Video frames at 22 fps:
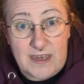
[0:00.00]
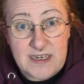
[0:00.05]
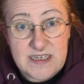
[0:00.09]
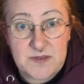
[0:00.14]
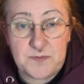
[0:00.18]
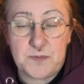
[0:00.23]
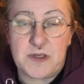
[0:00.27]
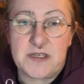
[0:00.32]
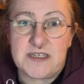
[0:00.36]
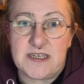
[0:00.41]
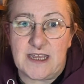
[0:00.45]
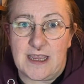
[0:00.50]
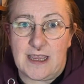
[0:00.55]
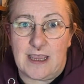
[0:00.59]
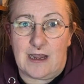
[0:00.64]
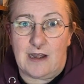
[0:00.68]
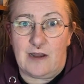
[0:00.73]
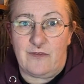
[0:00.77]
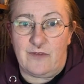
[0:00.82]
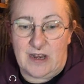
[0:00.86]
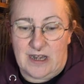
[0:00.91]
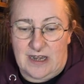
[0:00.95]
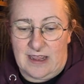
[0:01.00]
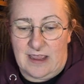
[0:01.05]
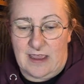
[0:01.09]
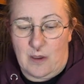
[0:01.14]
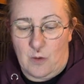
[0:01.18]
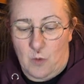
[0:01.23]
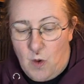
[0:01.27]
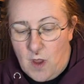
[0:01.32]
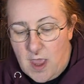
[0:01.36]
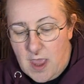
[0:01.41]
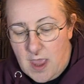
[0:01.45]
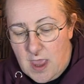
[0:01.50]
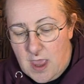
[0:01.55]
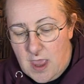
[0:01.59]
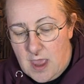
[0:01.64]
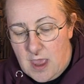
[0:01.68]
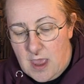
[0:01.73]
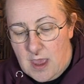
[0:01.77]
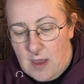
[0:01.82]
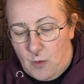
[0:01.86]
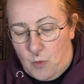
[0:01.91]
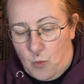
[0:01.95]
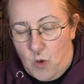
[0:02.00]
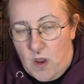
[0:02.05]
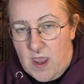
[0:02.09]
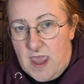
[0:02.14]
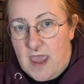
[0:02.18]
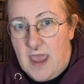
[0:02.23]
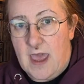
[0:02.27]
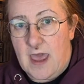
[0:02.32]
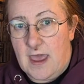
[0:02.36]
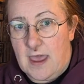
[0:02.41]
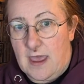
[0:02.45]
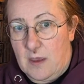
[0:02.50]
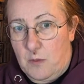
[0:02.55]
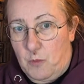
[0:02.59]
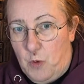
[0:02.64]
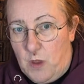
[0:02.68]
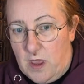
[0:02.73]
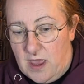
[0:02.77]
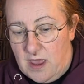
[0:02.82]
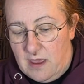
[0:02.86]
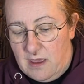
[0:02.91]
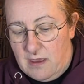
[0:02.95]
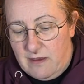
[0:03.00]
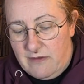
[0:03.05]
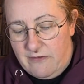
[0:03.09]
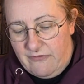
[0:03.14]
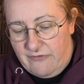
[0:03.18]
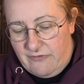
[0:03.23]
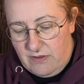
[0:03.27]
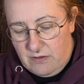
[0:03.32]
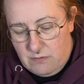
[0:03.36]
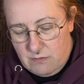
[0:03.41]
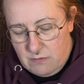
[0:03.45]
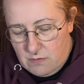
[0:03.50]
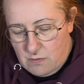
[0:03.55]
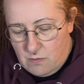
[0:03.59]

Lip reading: this particular video. We have